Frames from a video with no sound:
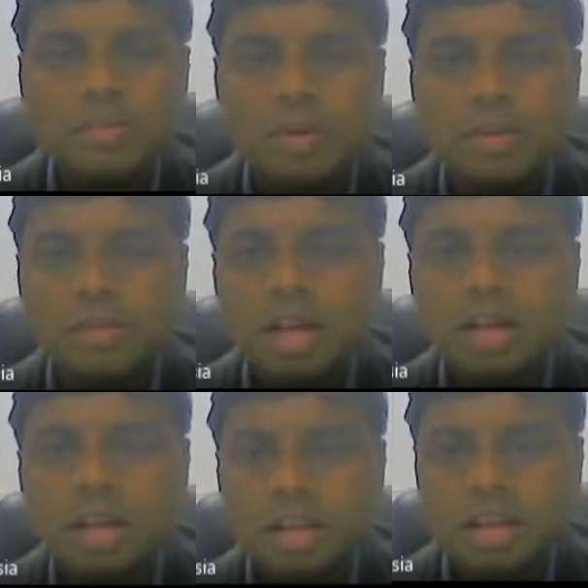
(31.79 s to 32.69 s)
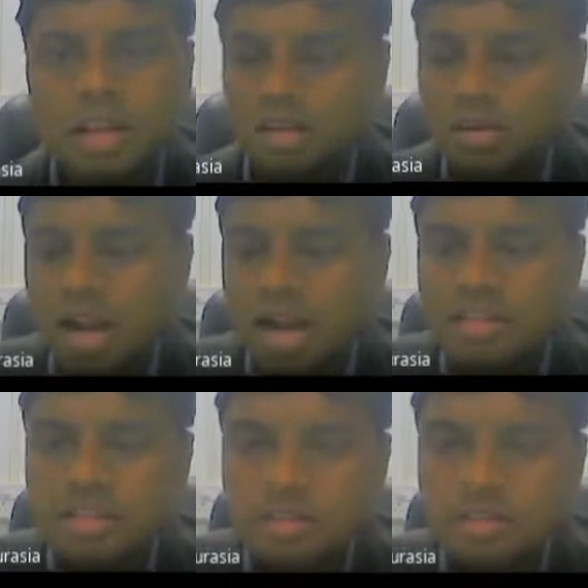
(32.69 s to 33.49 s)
polymer electrolytes.